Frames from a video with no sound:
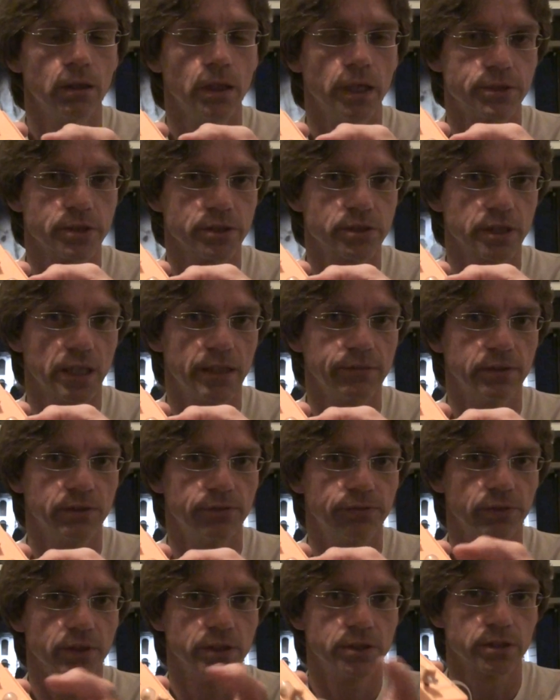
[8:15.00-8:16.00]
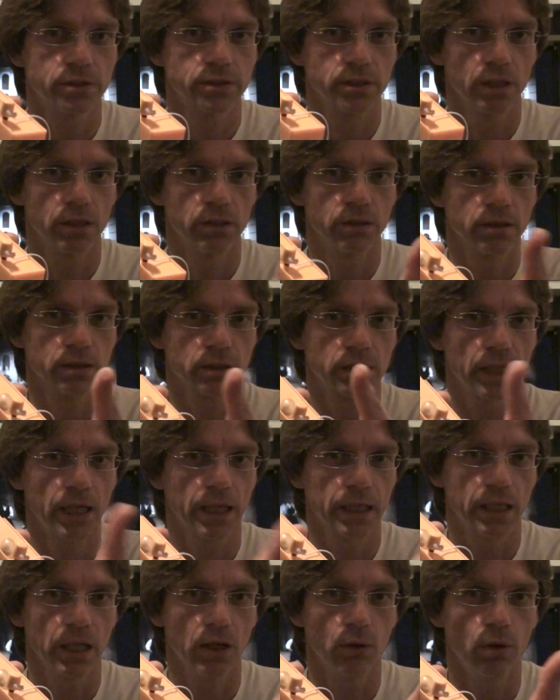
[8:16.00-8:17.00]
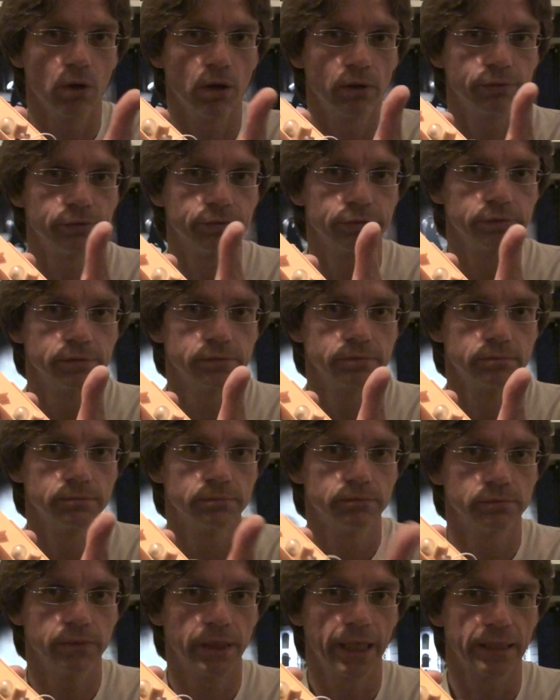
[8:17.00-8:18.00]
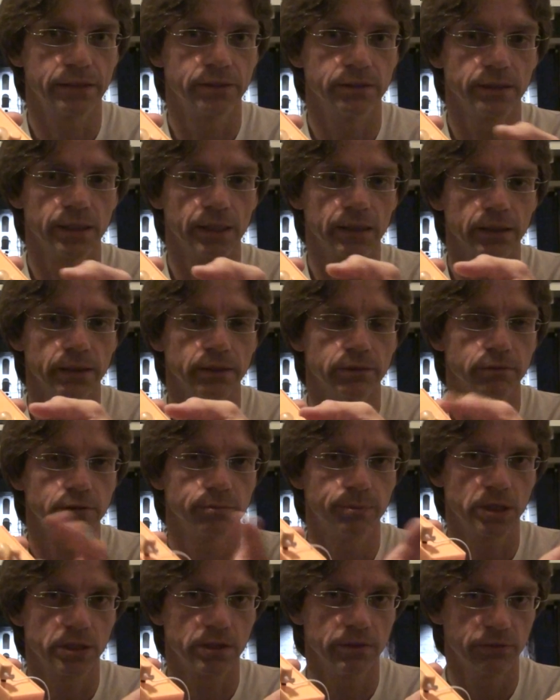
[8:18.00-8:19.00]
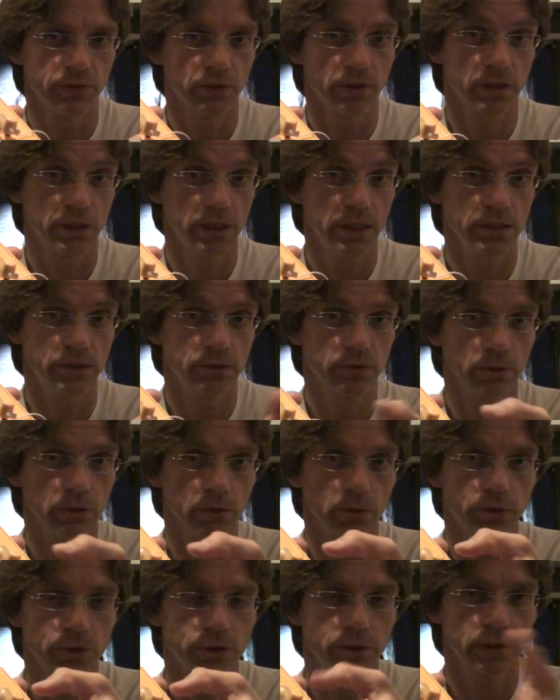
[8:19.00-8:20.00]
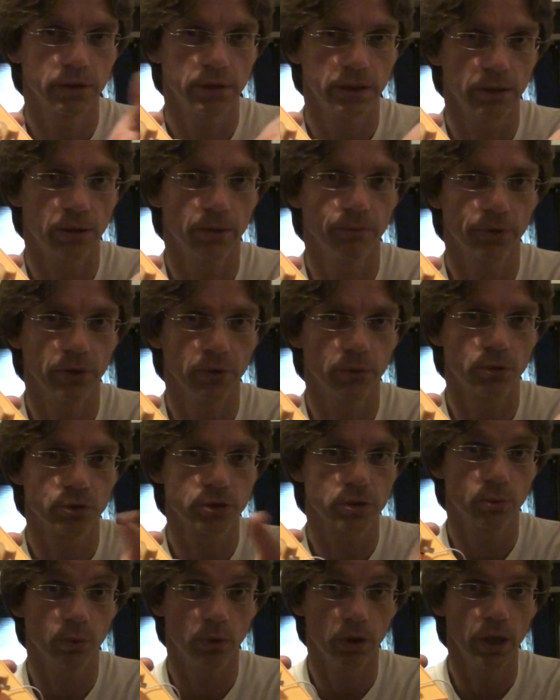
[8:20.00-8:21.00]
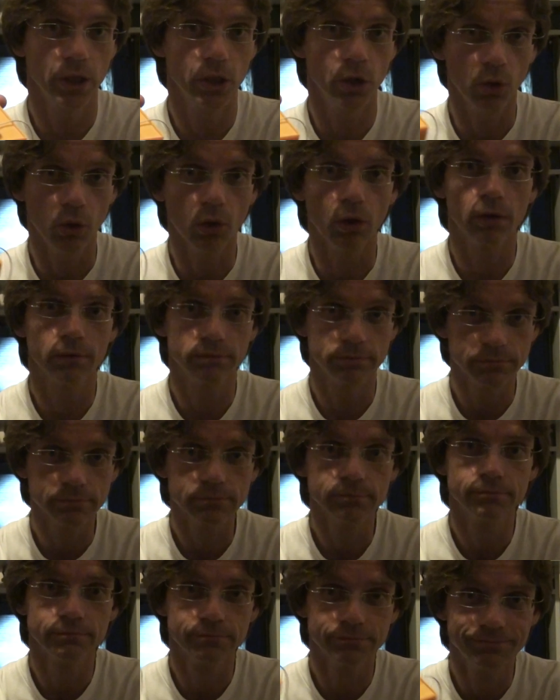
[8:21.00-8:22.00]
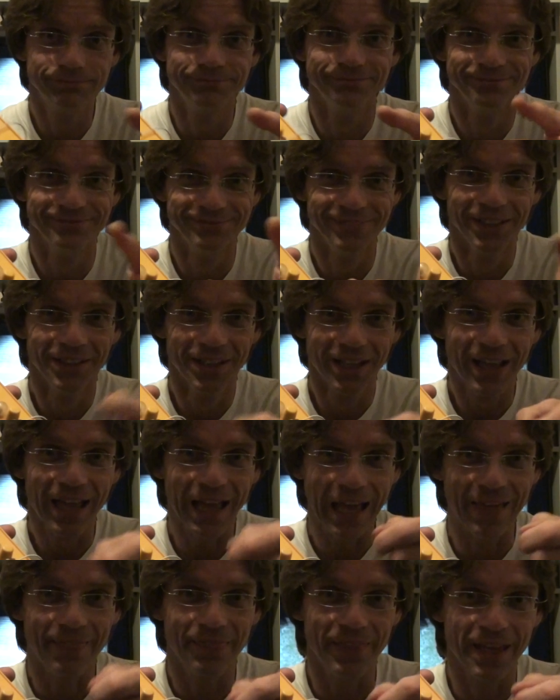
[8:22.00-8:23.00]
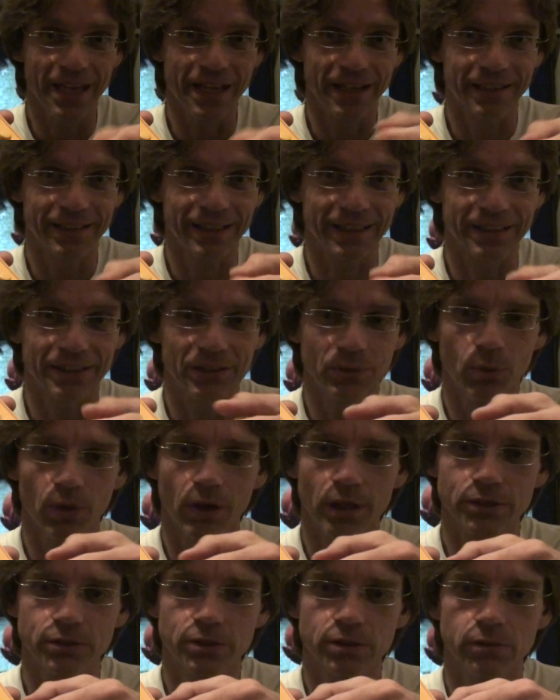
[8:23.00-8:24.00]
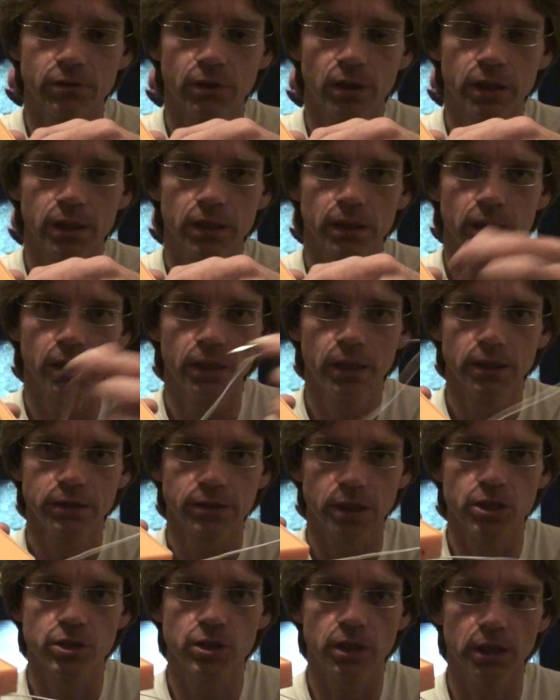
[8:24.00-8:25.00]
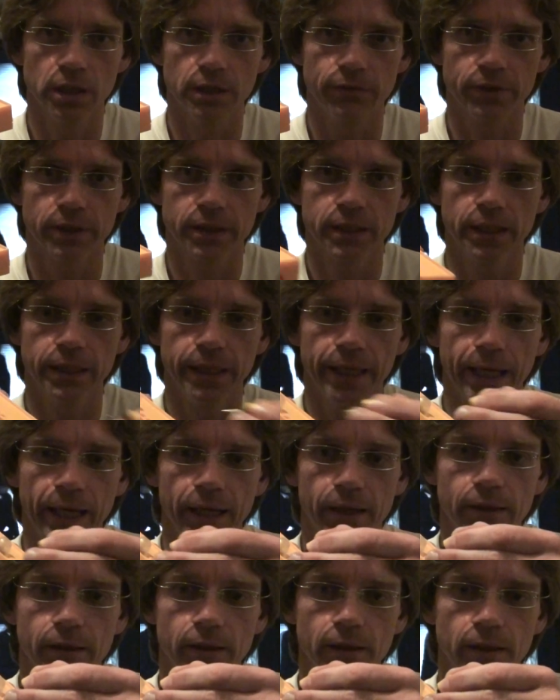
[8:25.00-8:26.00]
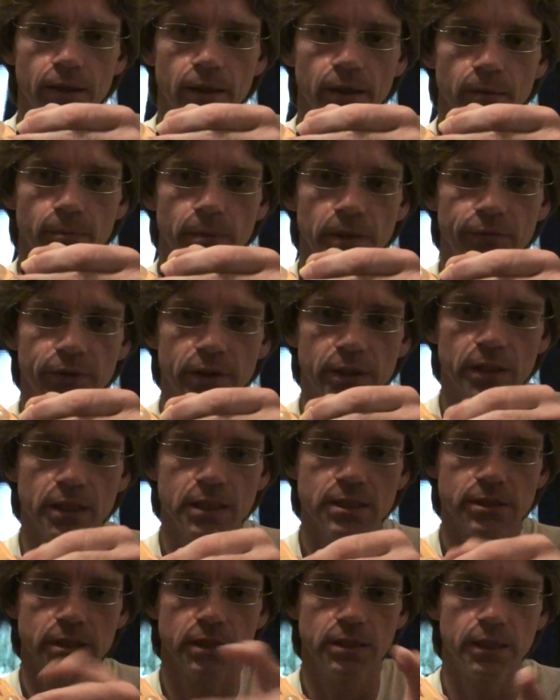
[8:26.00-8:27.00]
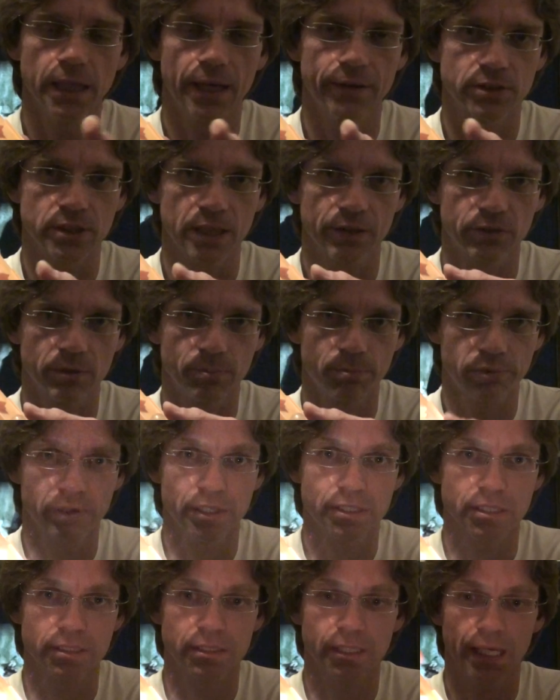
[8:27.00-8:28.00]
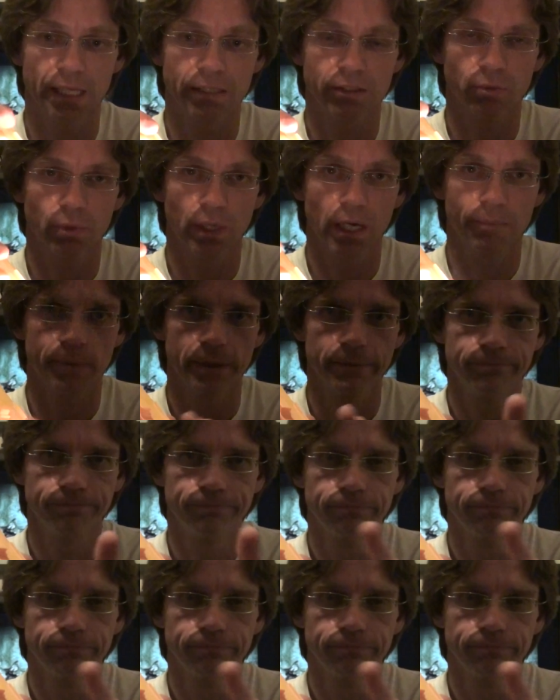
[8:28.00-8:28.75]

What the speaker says: It's a safety feature so that it can't go off accidentally, especially if you've got kids who are launching it. You don't want to launch it while you're at there connecting the wires to the rocket, so usually leave the key out, but if the key's in you actually have to press it down to arm it.